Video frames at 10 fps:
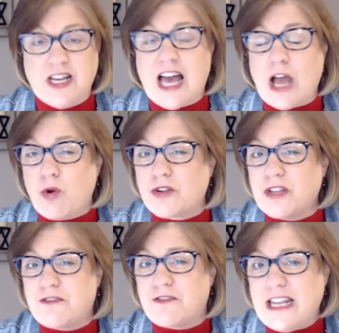I worked
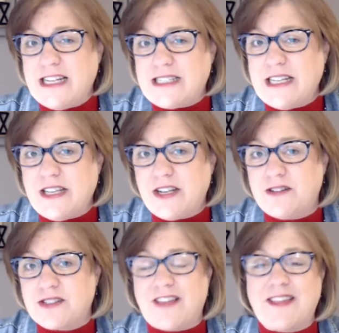there for 18
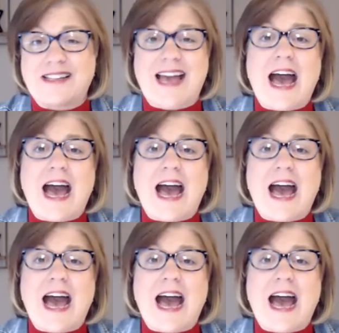years, and that's